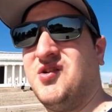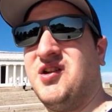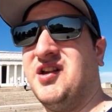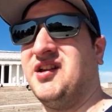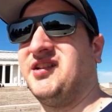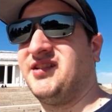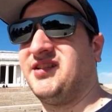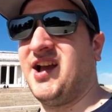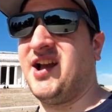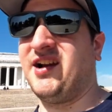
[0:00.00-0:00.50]

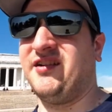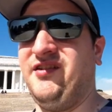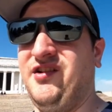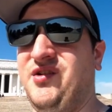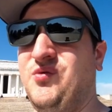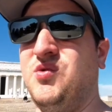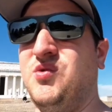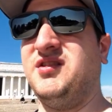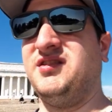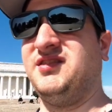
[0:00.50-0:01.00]
Exactly
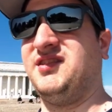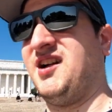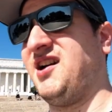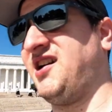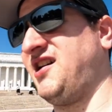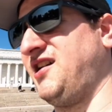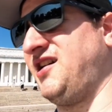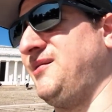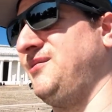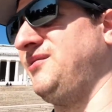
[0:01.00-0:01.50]
what
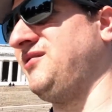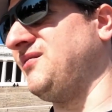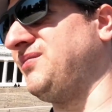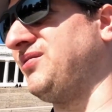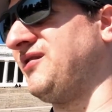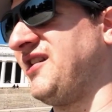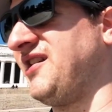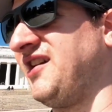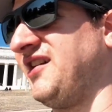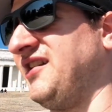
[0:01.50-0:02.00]
time you
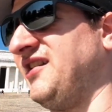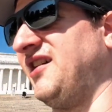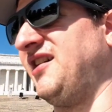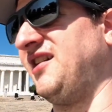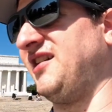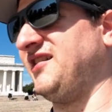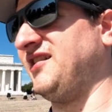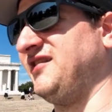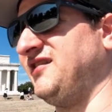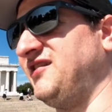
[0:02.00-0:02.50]
plan
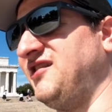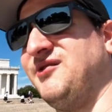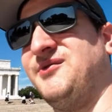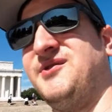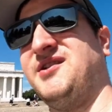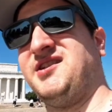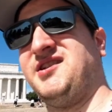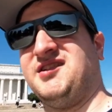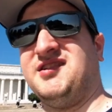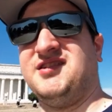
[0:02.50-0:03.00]
on
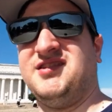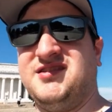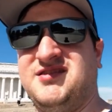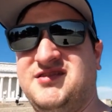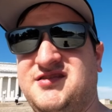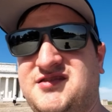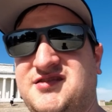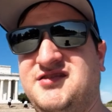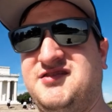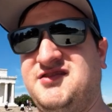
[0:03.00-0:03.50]
doing
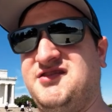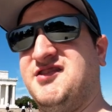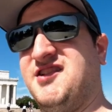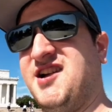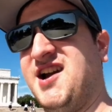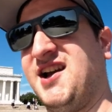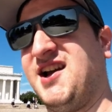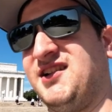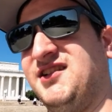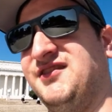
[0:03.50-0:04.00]
your
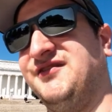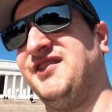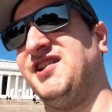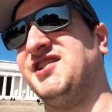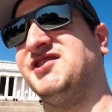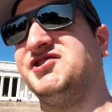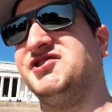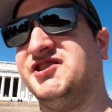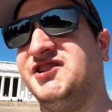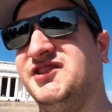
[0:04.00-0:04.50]

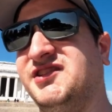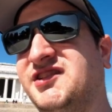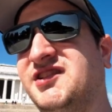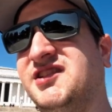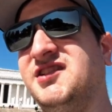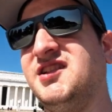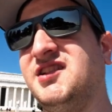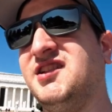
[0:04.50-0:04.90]
activation.